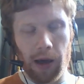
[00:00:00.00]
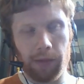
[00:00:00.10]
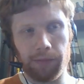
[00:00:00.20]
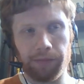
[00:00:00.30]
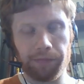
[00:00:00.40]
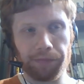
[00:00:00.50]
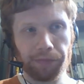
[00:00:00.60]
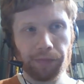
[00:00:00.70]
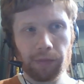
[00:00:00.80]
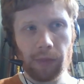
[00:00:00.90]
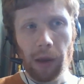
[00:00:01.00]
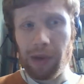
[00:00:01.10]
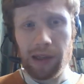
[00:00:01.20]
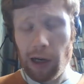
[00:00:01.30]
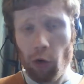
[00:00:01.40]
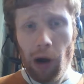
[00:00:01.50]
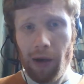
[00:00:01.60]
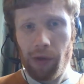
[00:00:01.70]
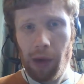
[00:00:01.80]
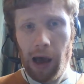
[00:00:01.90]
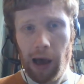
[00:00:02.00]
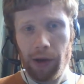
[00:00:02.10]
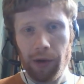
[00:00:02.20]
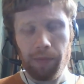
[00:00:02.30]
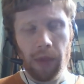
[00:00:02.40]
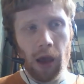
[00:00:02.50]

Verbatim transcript: um, because I don't have them at hand.